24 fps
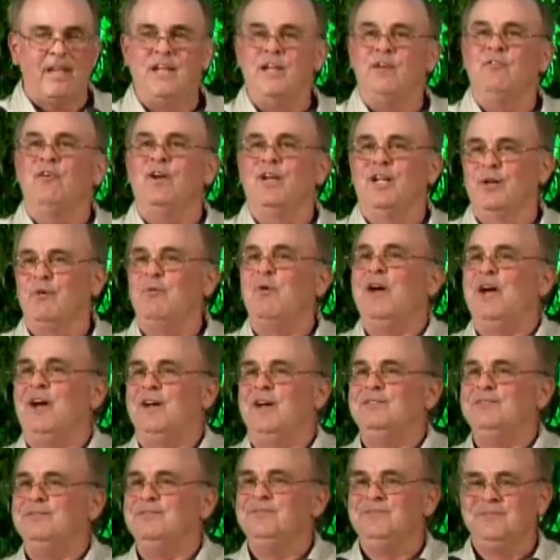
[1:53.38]
did really
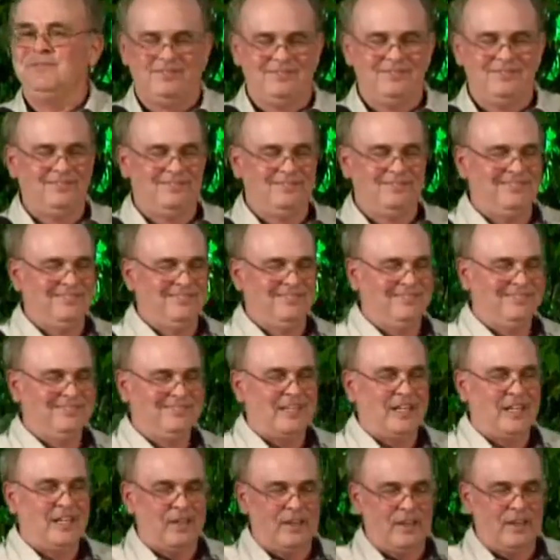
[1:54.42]
well.
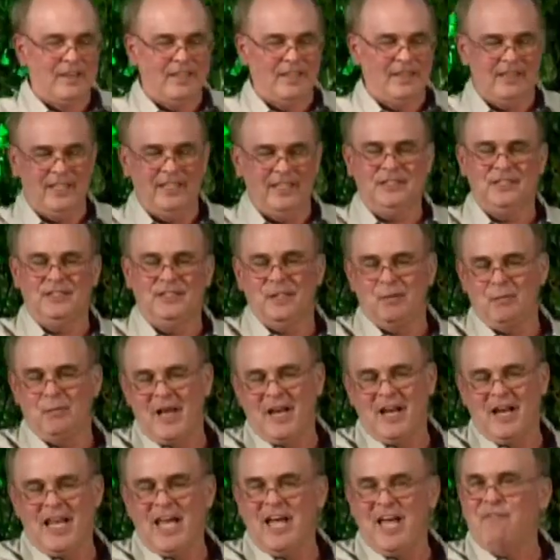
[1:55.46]
This is at
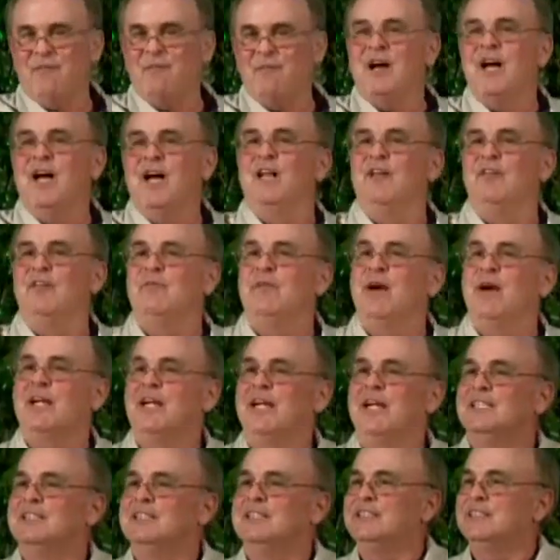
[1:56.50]
about a half a mile of my
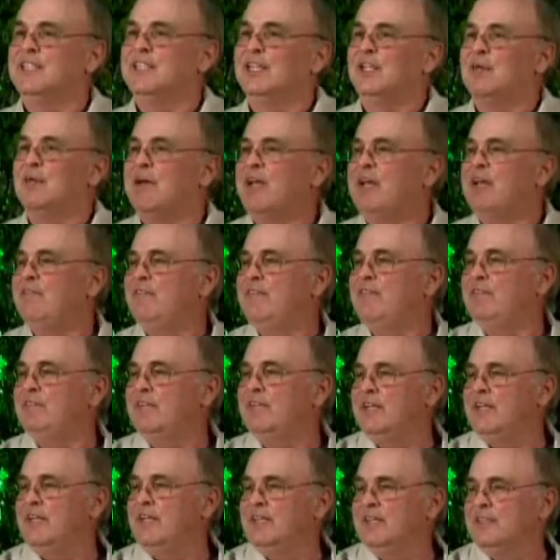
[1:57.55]
cousins there that made
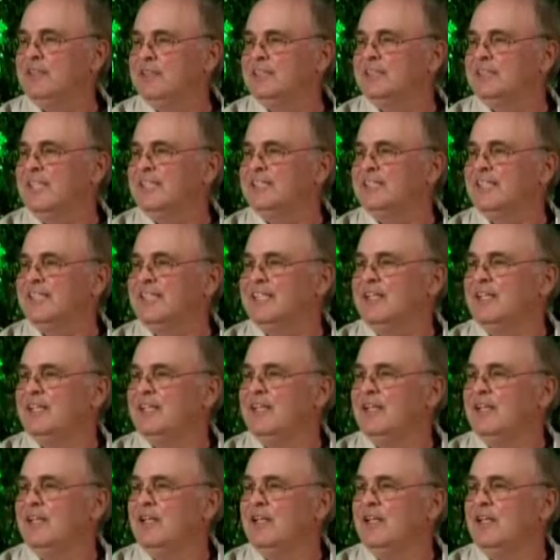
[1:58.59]
50 to 60.
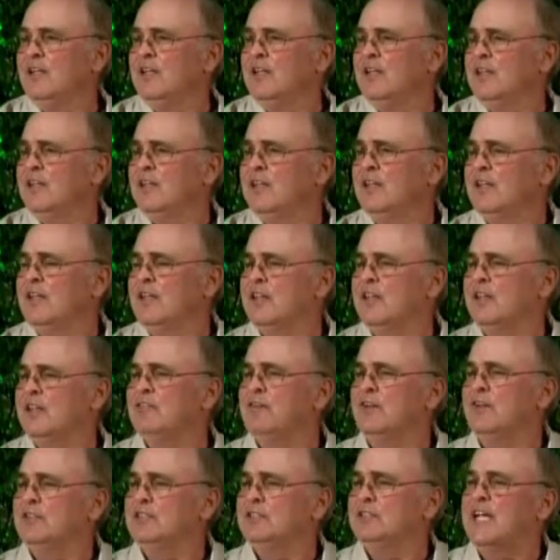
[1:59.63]
The
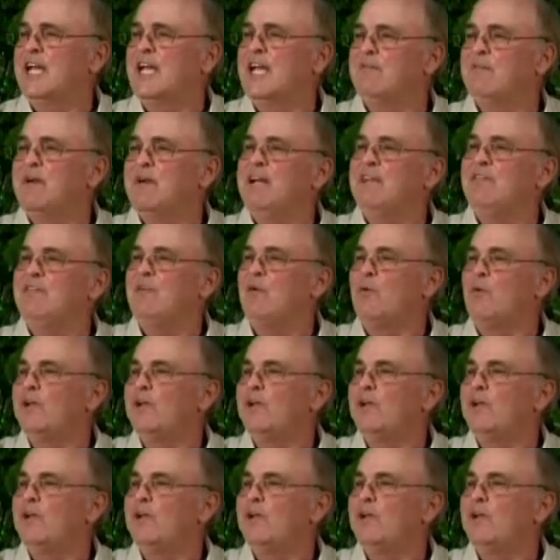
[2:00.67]
first check made